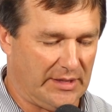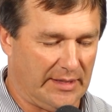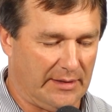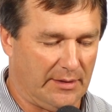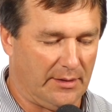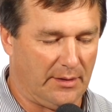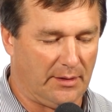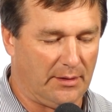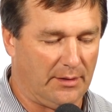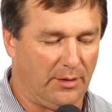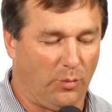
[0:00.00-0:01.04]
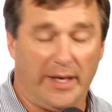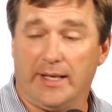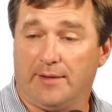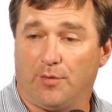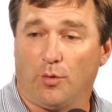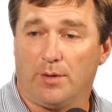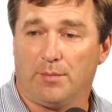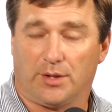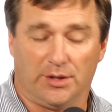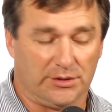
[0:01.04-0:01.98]
get in the way for him,
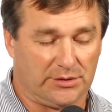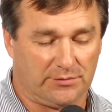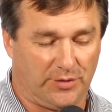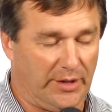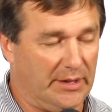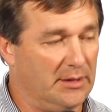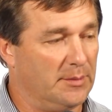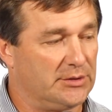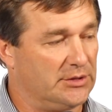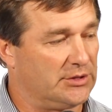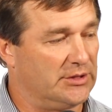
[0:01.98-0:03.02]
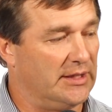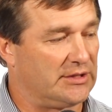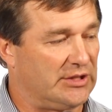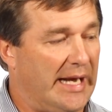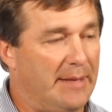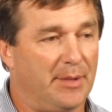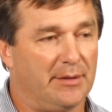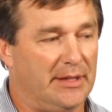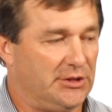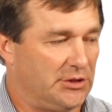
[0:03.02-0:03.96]
because for him, it's just an
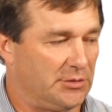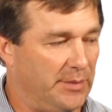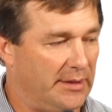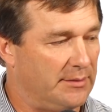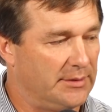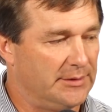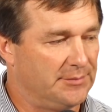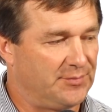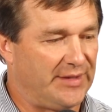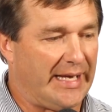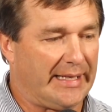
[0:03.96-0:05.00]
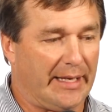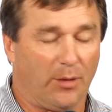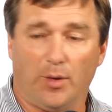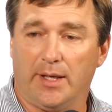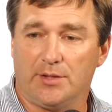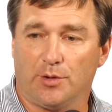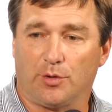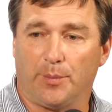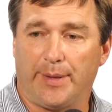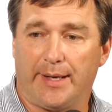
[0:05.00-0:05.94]
excitement. He's just been that kind of way. He's real
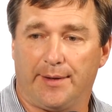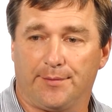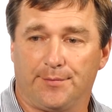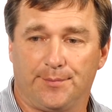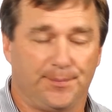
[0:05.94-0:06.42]
competitive.